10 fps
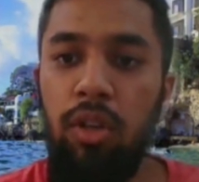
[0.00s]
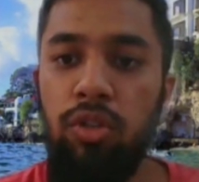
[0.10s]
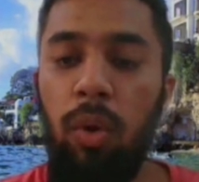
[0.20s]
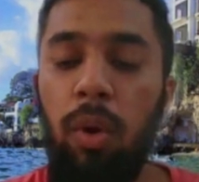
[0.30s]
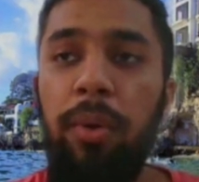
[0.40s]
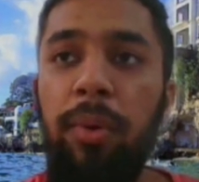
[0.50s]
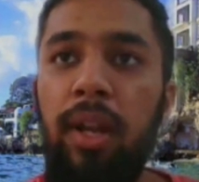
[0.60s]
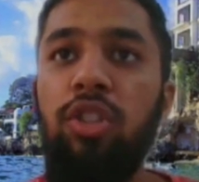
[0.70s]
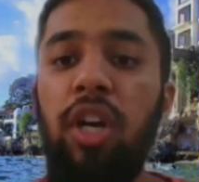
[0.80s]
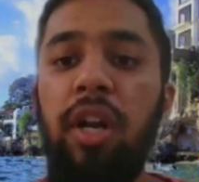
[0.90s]
So what we're
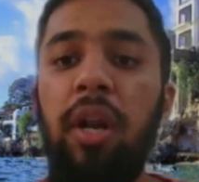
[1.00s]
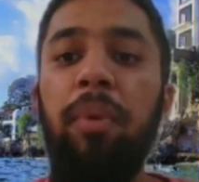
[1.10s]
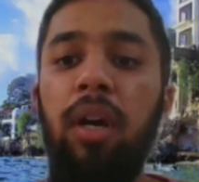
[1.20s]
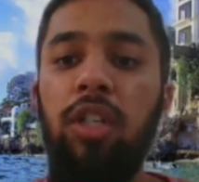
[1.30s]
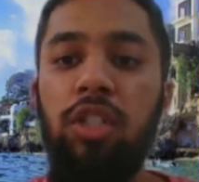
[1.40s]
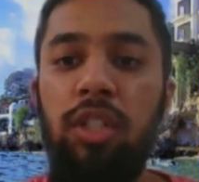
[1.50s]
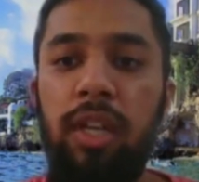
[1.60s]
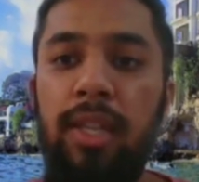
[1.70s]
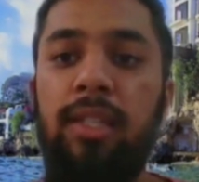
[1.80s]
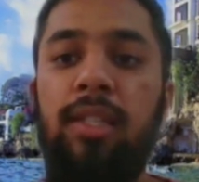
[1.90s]
really trying to push
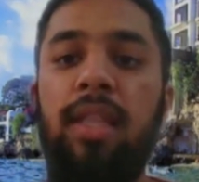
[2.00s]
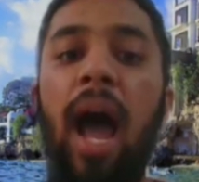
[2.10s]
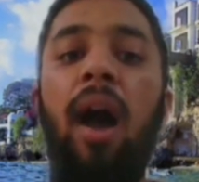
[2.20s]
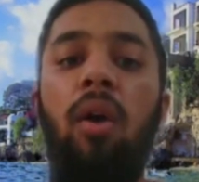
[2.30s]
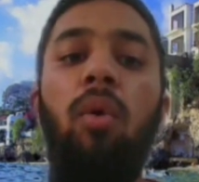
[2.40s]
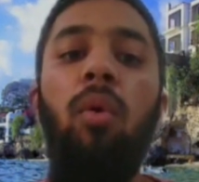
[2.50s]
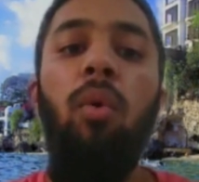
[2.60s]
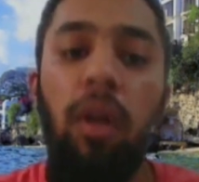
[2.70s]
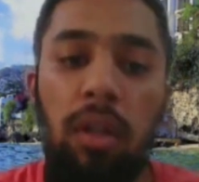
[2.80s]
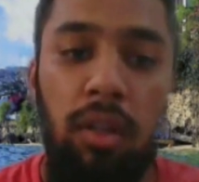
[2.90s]
is that
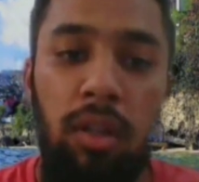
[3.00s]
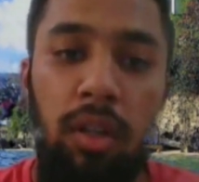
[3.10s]
whole